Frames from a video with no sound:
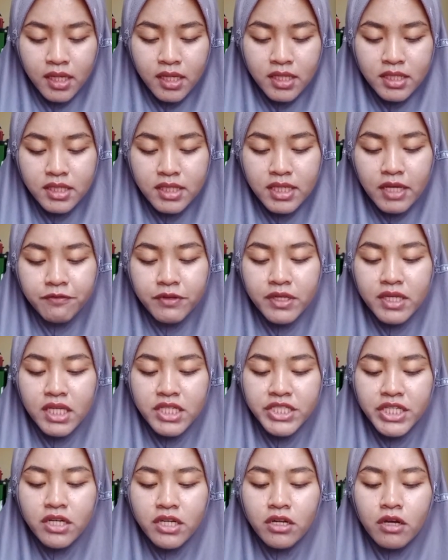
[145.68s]

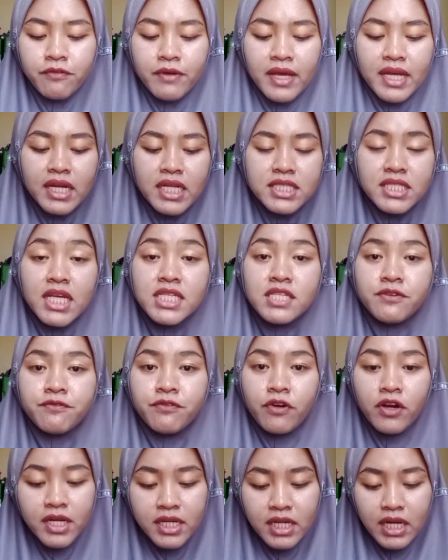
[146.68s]
definition of English as a
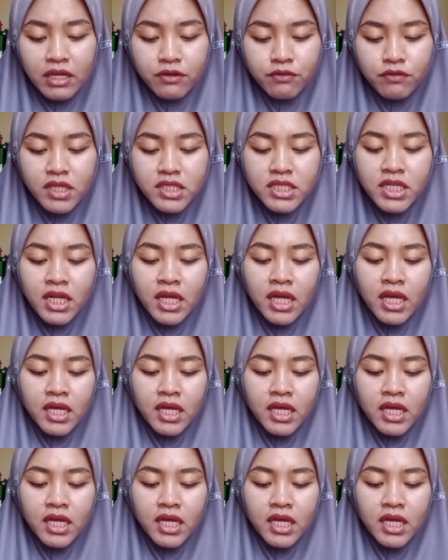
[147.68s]
foreign language